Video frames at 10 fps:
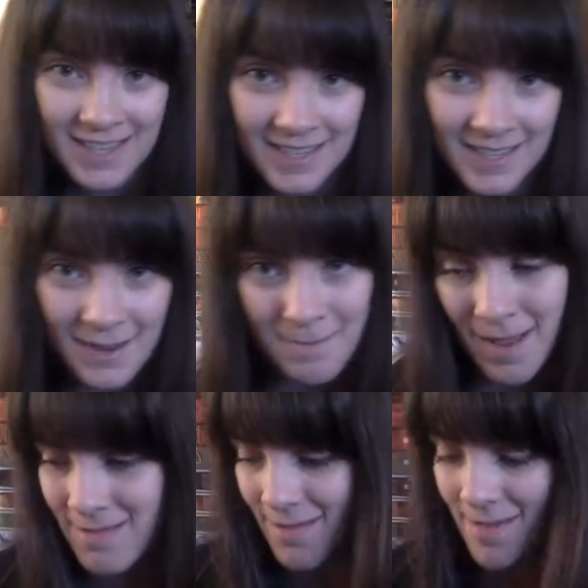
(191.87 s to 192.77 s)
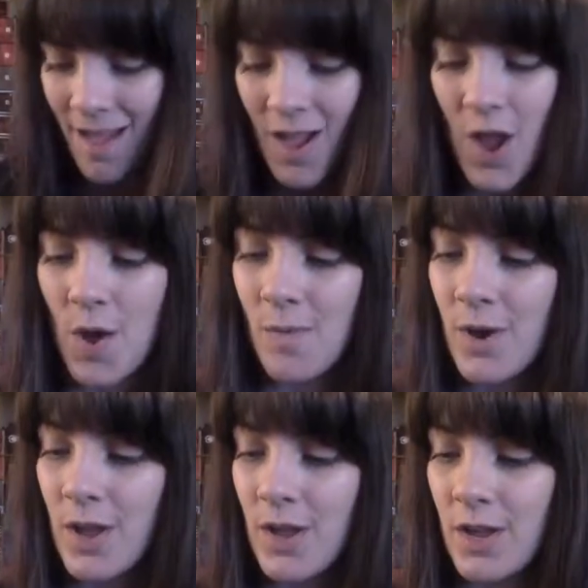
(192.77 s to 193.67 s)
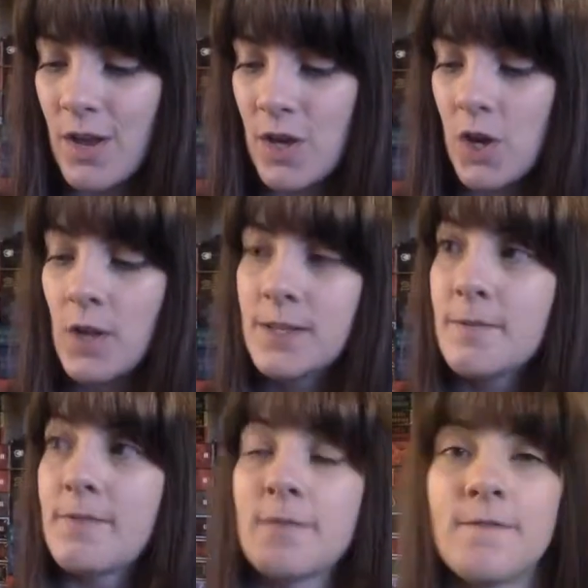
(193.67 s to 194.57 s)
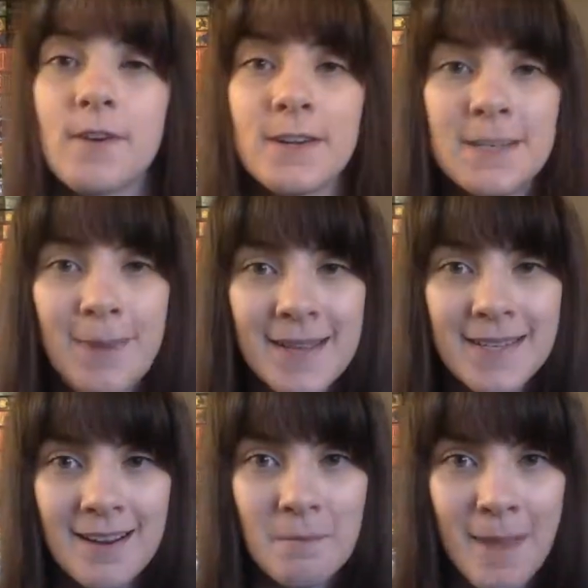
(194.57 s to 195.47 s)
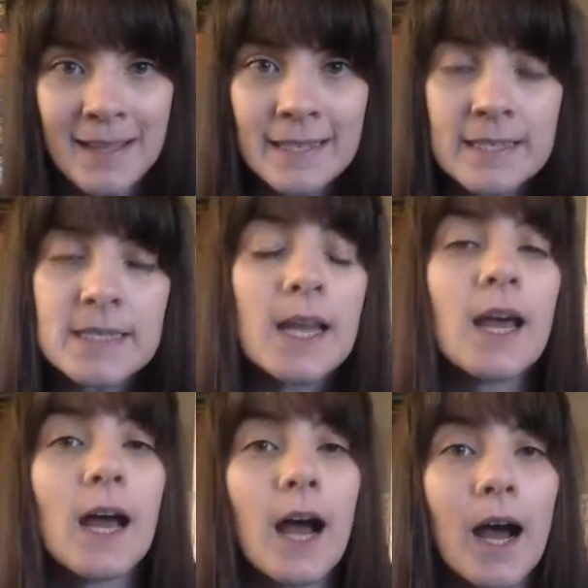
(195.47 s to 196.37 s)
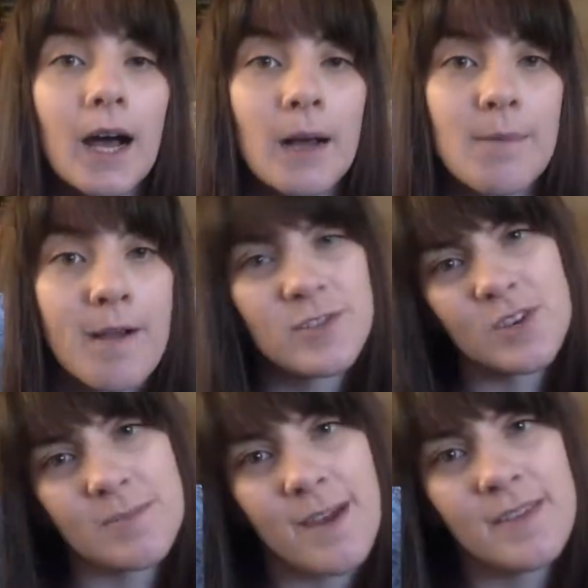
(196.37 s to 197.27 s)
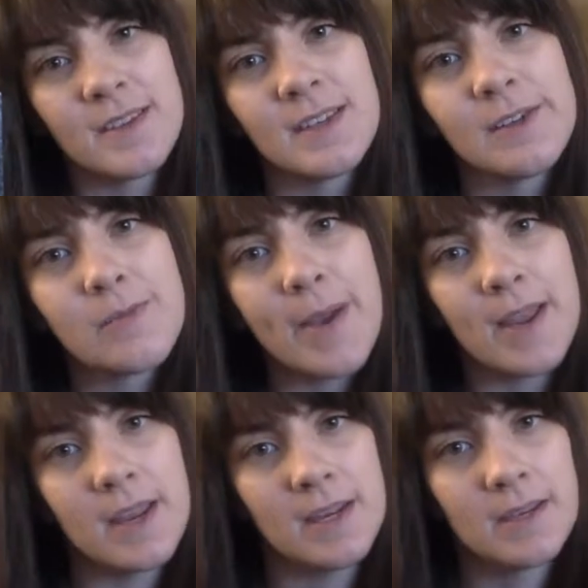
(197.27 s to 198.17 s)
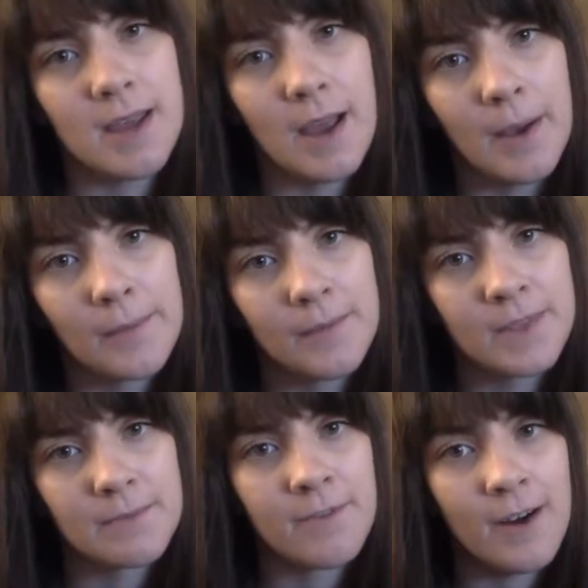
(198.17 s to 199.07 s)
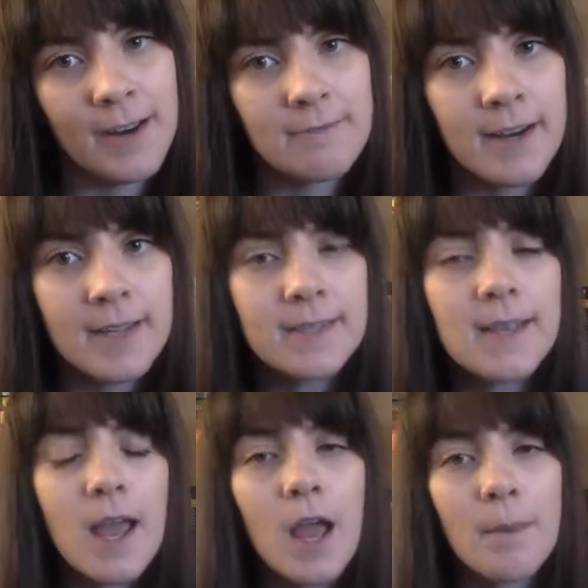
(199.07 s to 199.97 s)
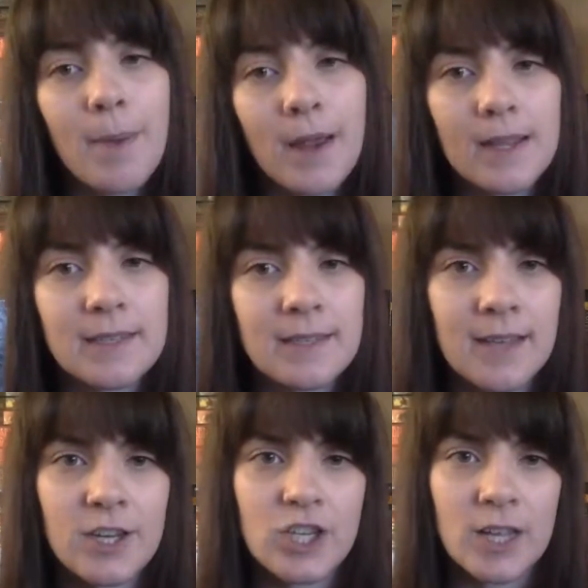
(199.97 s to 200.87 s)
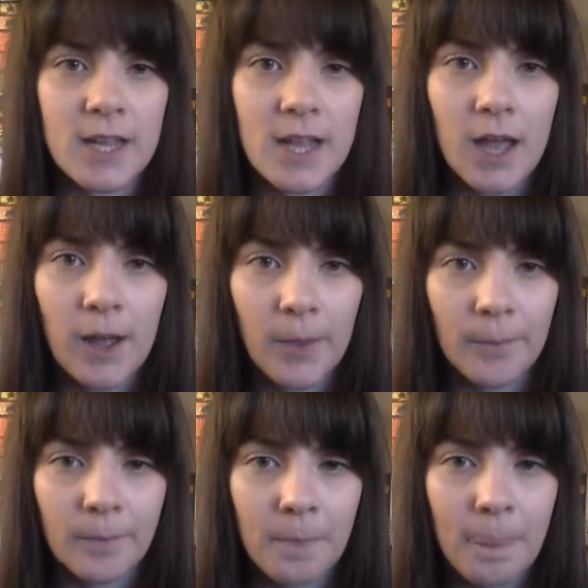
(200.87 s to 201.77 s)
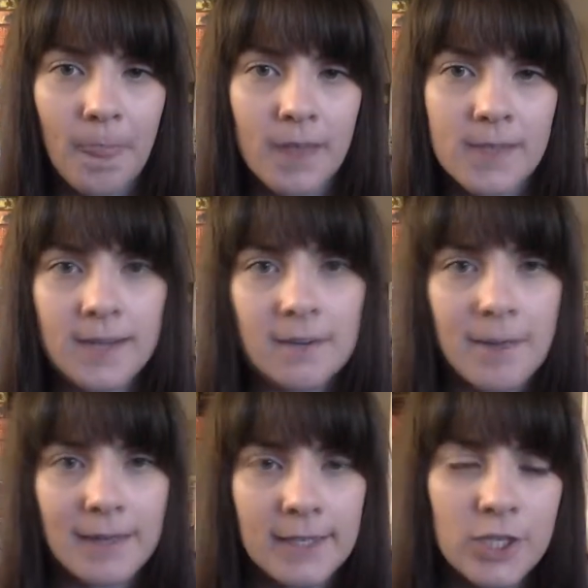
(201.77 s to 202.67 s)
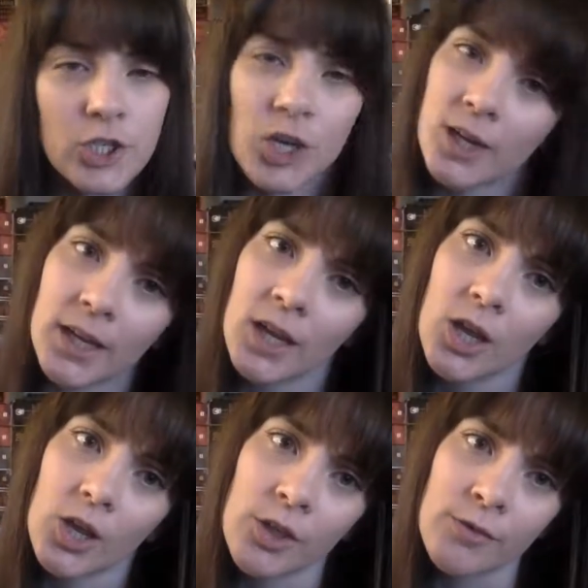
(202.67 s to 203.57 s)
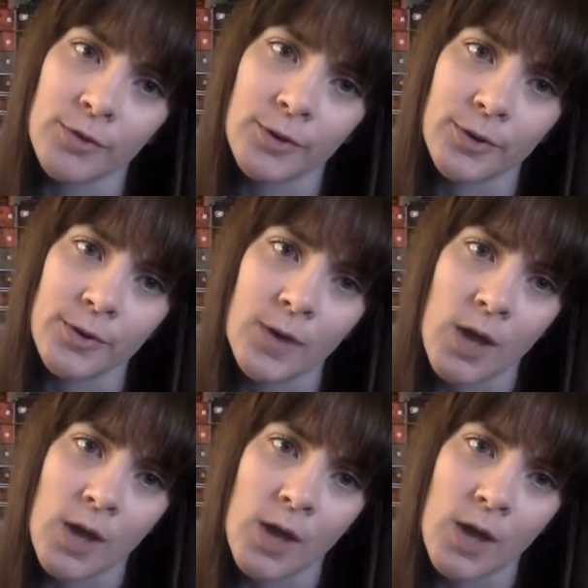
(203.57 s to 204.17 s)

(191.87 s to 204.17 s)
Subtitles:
this month were Gossip from the Forest by Sarah Maitland. I've talked about this a little bit in some Friday reads, but it's essentially Sarah Maitland's journey through